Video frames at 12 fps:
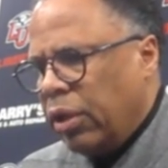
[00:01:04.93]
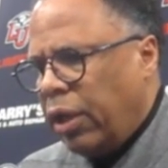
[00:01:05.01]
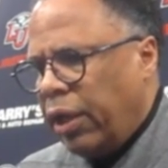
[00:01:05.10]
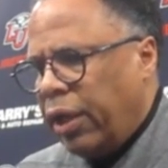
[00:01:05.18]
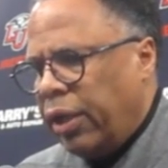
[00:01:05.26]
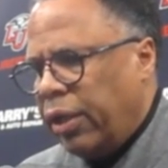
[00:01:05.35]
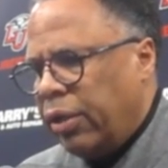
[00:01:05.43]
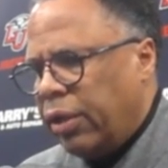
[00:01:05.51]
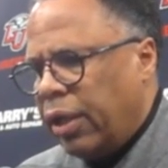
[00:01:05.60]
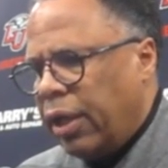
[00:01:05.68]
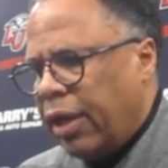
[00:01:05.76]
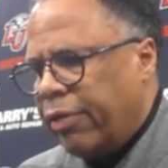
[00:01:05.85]
They
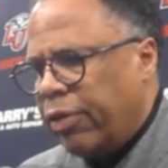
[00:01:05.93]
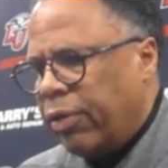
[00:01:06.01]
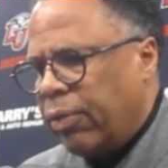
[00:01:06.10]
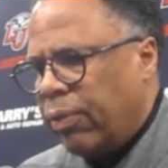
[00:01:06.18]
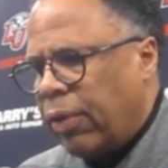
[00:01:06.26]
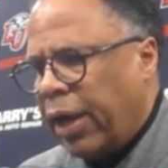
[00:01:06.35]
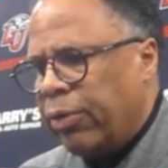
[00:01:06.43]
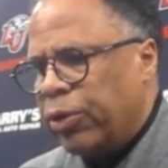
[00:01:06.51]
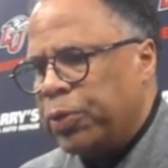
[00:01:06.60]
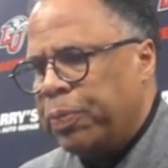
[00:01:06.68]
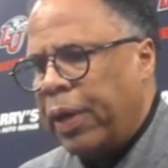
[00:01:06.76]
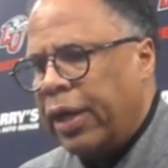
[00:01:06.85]
have a right
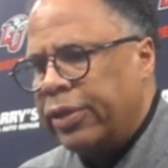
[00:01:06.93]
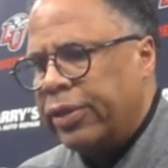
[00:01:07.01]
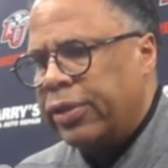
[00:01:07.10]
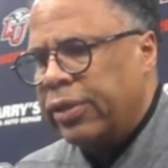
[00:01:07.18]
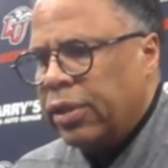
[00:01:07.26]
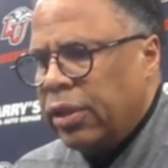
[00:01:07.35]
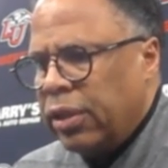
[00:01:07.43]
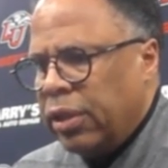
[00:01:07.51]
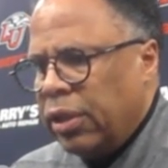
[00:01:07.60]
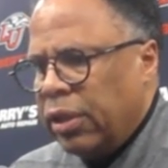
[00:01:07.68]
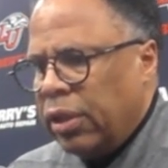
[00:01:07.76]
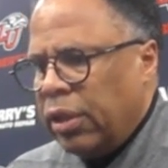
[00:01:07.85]
response
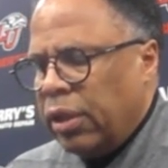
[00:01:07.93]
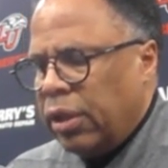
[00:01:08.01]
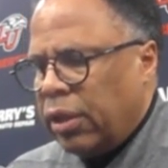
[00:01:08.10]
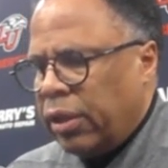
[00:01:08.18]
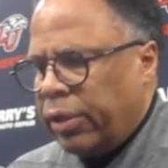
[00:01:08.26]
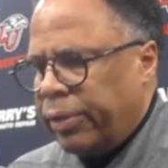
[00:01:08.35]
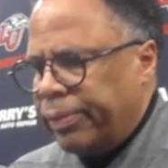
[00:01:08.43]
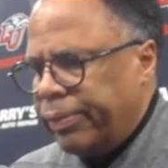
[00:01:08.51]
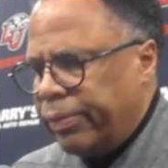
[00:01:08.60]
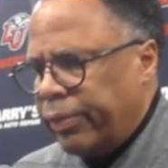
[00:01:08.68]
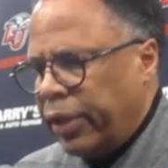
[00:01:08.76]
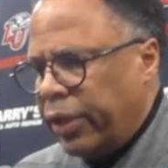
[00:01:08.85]

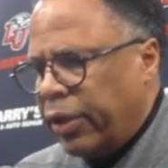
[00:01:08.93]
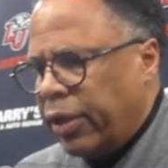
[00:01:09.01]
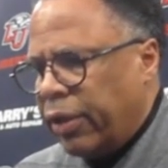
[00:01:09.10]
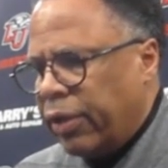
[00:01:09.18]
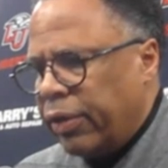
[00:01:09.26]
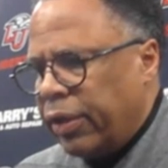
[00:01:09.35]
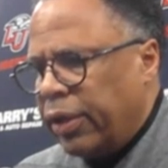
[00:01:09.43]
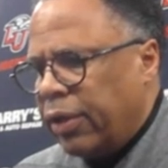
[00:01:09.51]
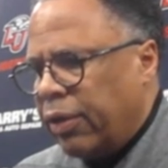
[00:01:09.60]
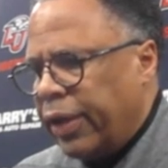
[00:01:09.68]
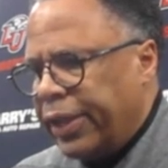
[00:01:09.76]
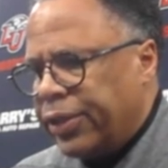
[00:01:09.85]
in
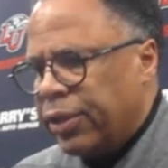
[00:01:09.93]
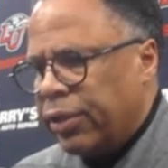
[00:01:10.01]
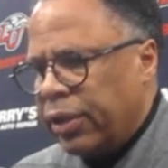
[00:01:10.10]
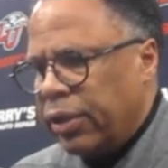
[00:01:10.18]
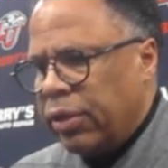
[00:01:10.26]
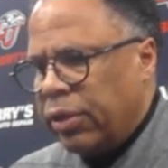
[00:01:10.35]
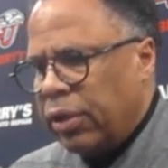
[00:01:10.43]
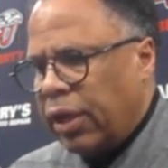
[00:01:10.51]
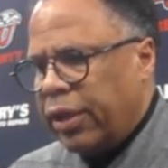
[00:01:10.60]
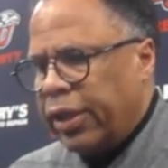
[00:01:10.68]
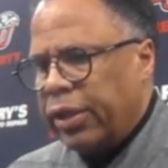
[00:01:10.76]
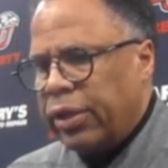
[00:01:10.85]
their nature, and
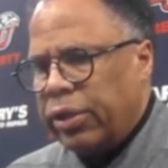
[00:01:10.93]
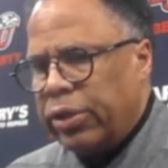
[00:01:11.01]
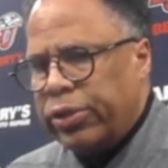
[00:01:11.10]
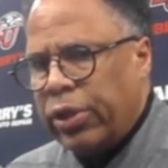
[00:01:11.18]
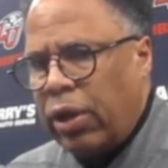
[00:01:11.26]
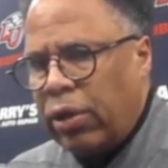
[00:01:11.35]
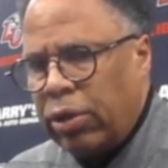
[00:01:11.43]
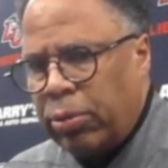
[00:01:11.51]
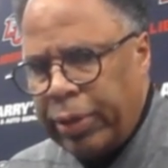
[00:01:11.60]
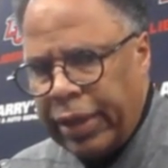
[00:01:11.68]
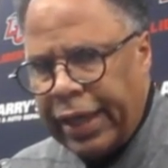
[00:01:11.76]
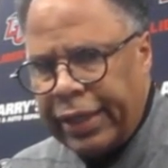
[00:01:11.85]
I think you saw a little
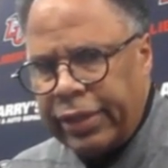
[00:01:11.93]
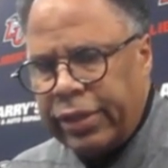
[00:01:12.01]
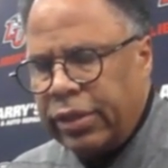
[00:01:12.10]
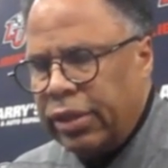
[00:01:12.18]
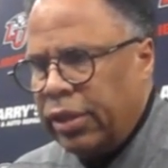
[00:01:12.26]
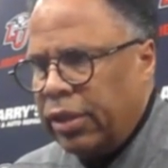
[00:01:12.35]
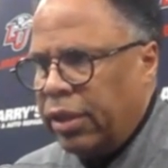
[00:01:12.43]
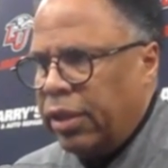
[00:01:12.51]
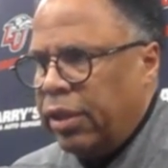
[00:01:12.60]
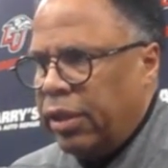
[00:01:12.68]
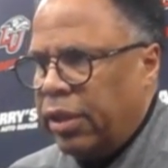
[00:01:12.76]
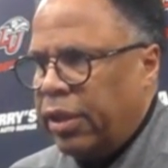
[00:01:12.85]
bit of that
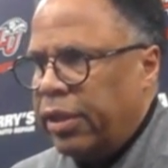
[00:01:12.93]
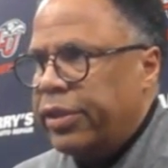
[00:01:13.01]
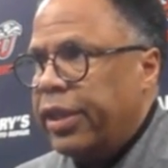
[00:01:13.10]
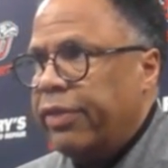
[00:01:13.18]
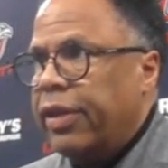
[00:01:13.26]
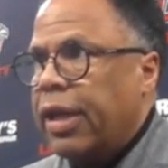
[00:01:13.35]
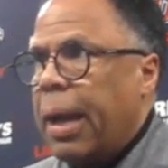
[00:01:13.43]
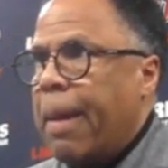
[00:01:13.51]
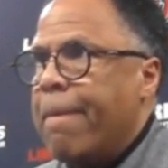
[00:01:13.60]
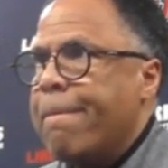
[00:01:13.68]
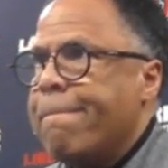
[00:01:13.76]
this evening.